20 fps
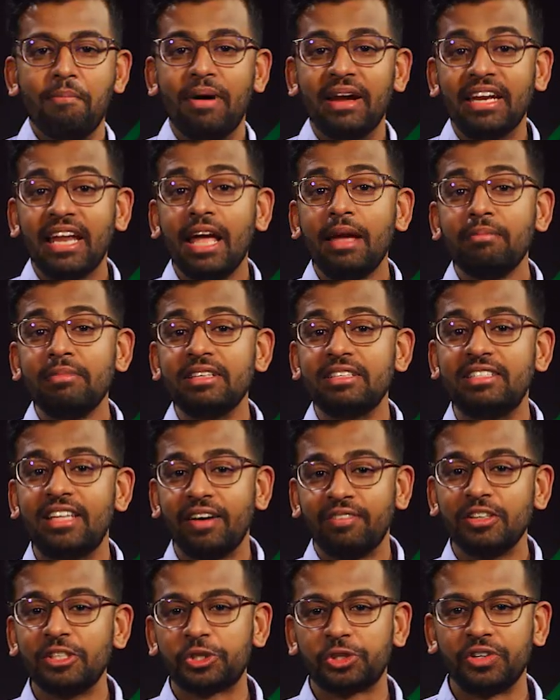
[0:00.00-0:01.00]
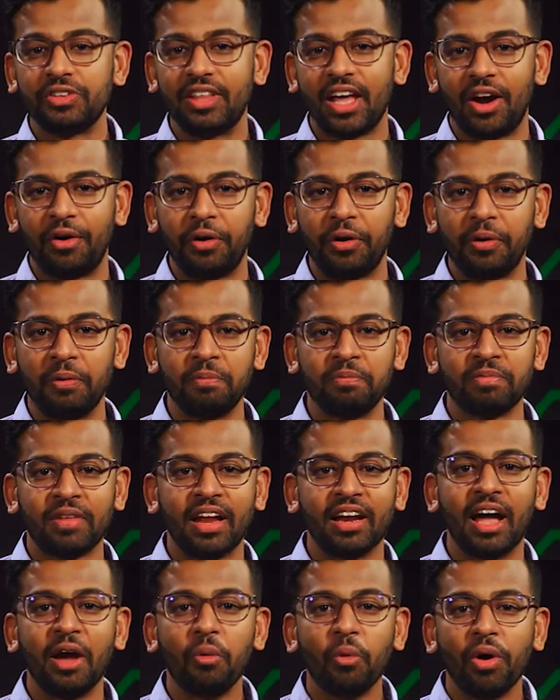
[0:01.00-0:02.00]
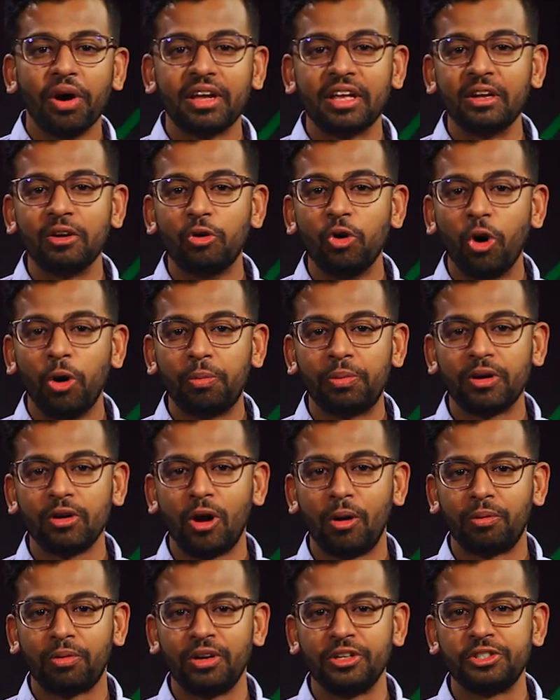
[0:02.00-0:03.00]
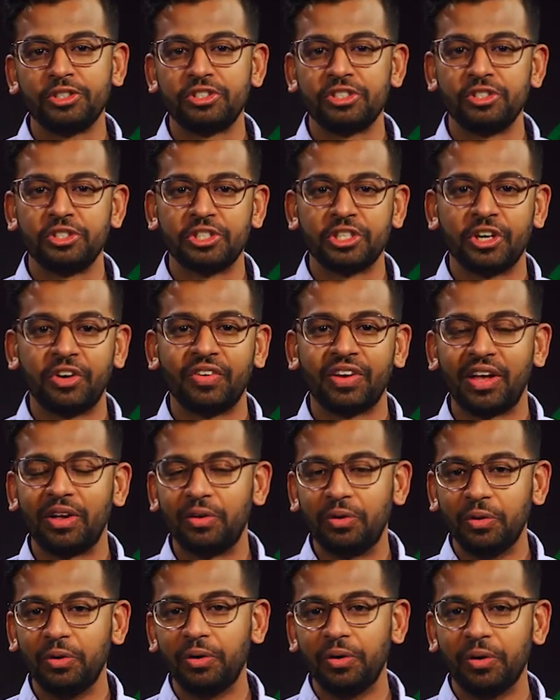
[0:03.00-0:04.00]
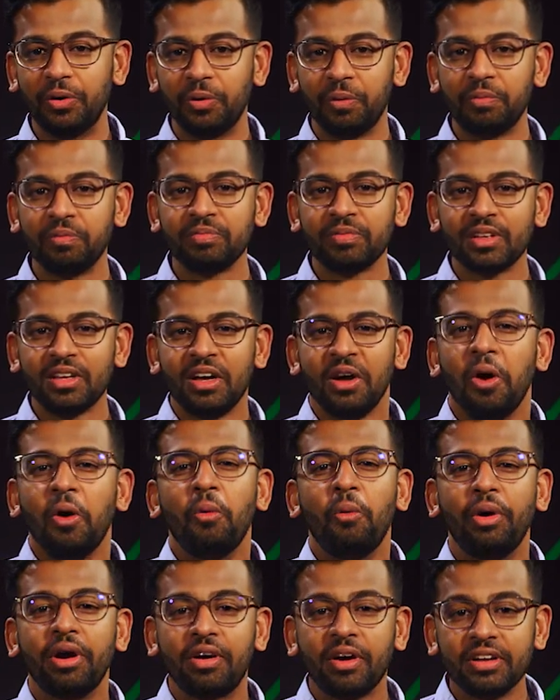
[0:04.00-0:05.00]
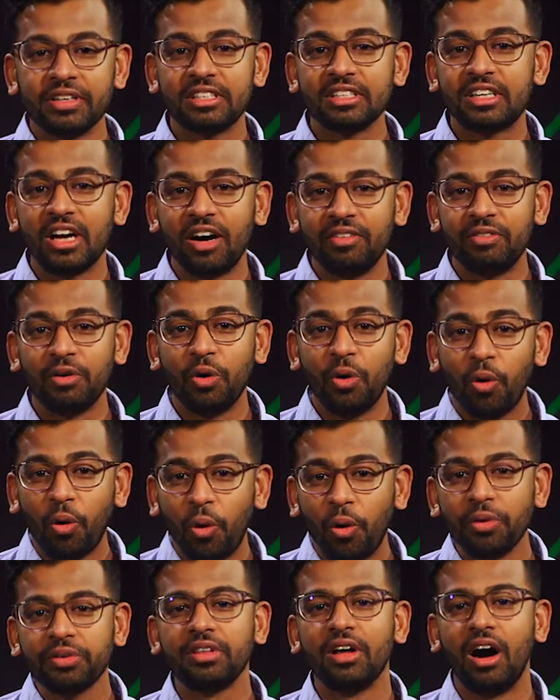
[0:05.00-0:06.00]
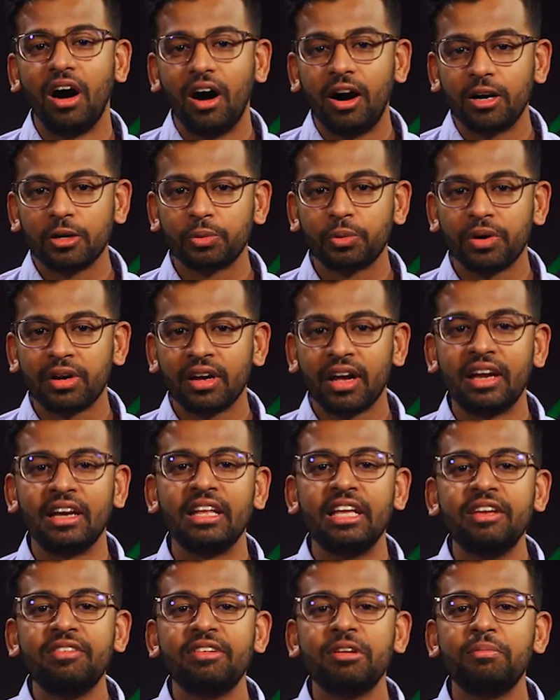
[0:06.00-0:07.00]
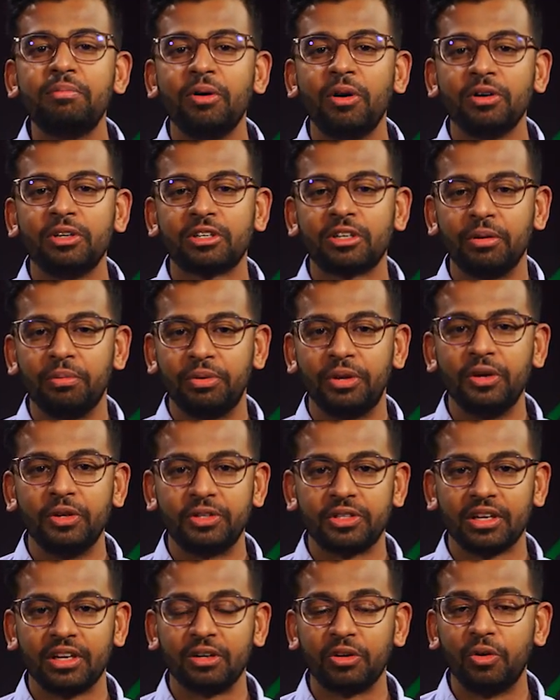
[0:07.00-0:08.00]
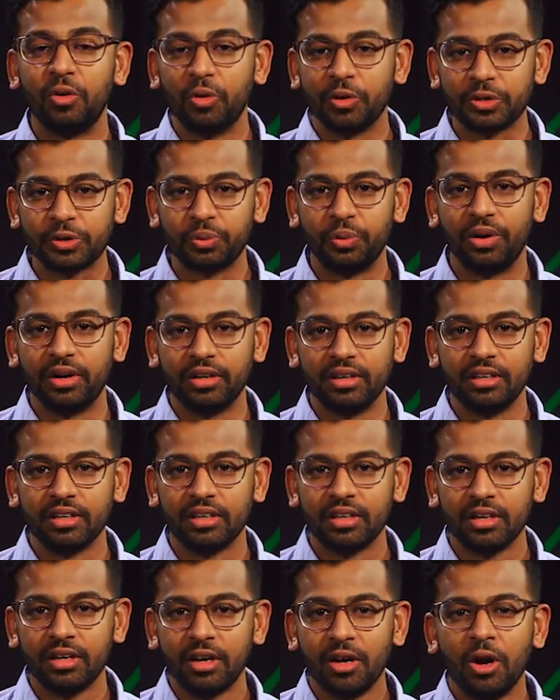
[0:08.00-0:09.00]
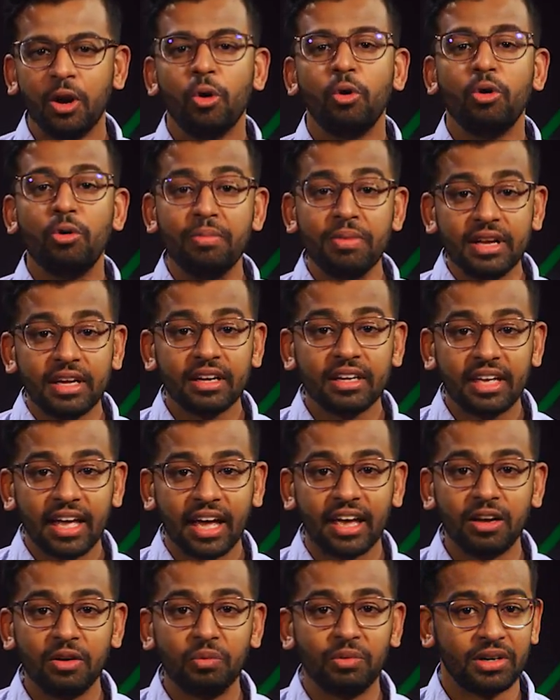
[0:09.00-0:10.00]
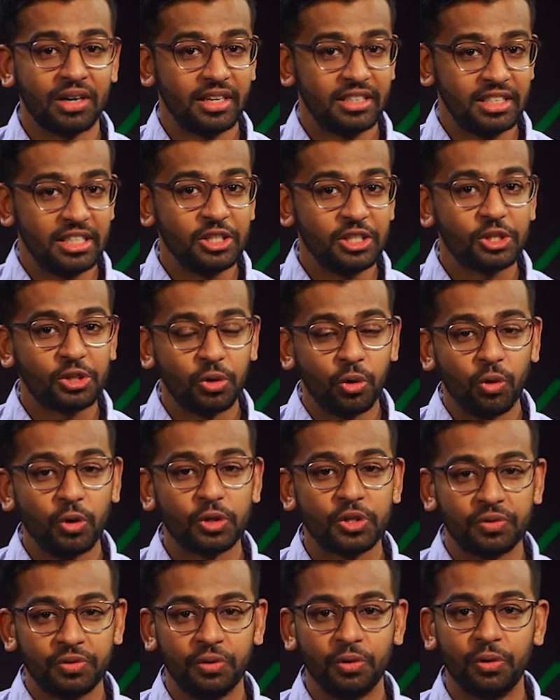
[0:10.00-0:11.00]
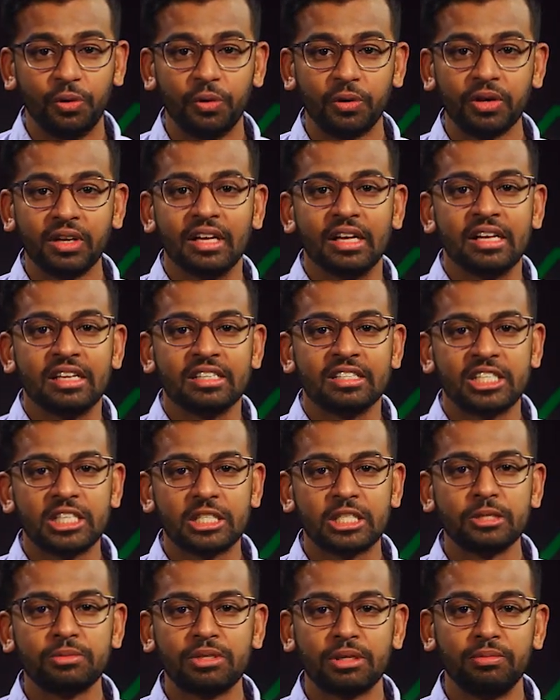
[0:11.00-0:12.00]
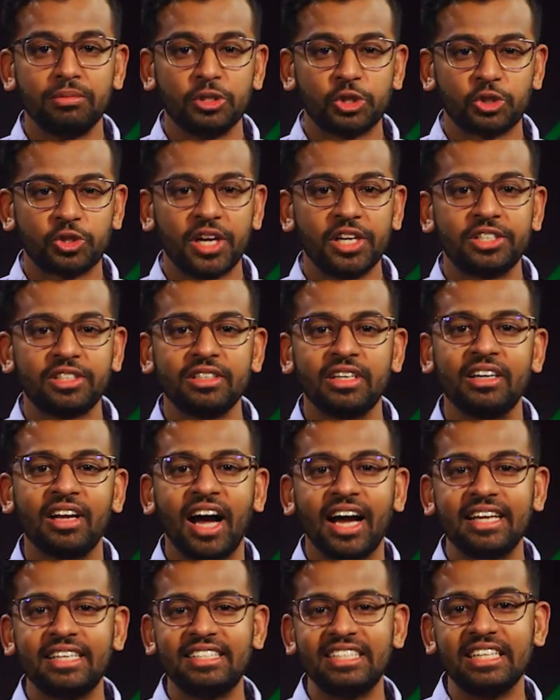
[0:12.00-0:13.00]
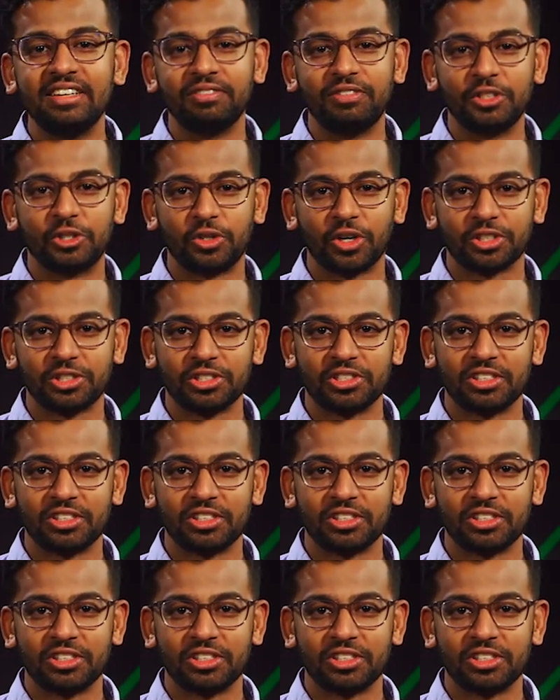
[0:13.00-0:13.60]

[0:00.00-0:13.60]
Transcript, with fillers: My name is Devon Darren, and I work in Corporate Operations Engineering at Google. We're going to cover all the hardware and even build a computer in Course 1. We'll meet again when I teach Course 4, Systems Administration and IT Infrastructure